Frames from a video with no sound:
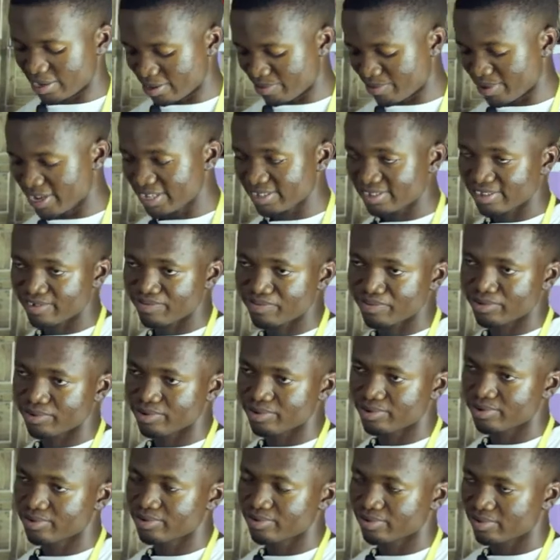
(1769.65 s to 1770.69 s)
lasted
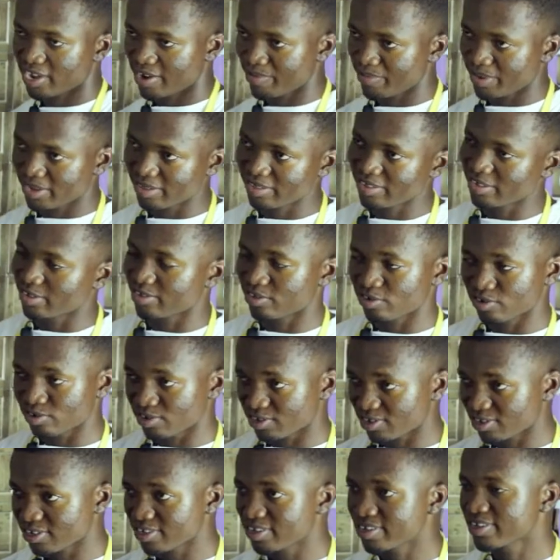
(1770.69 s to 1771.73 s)
for 9 months in
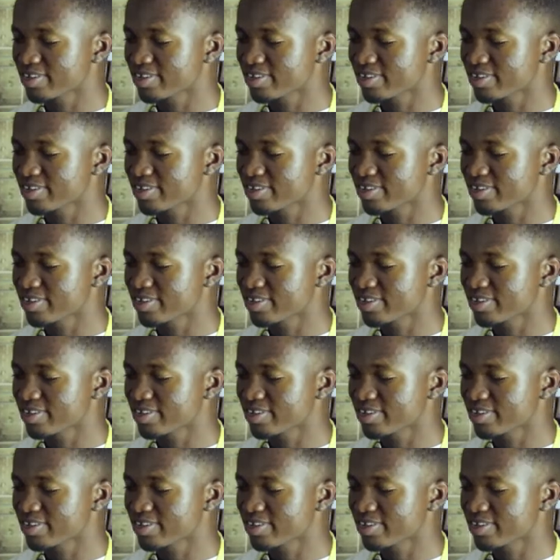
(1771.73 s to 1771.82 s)
total.